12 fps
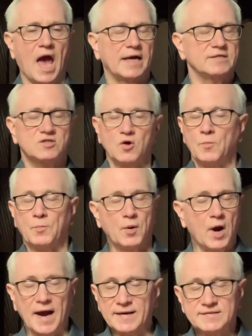And so
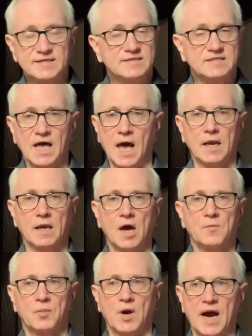practice that.
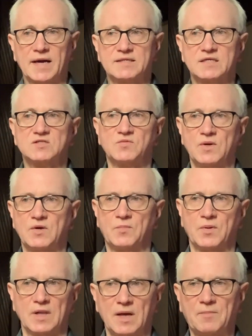Practice when you
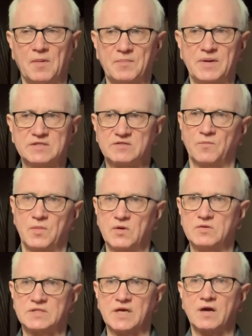pull up a piece of
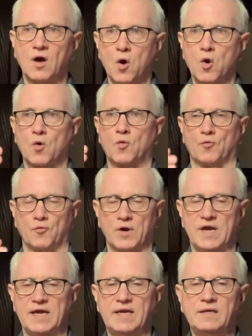music,
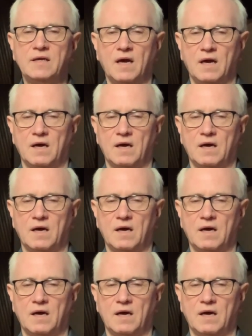read